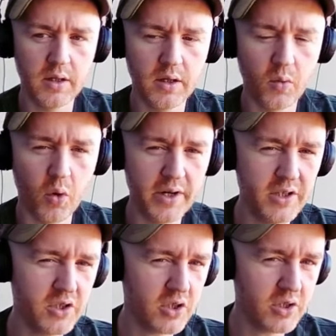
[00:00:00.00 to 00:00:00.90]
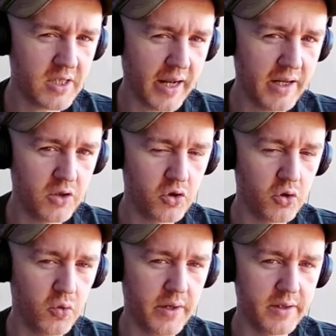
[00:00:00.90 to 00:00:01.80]
What is slightly
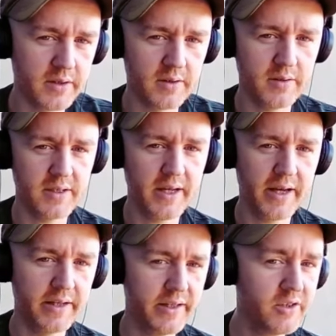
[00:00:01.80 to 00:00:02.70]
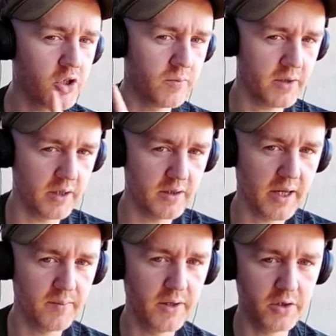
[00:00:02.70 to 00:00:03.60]
true is, say I did something 10
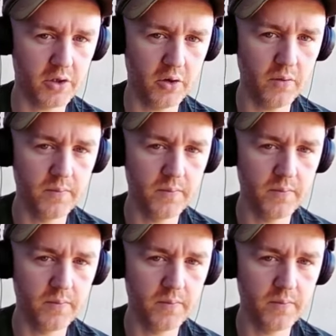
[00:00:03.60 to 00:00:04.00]
minutes ago,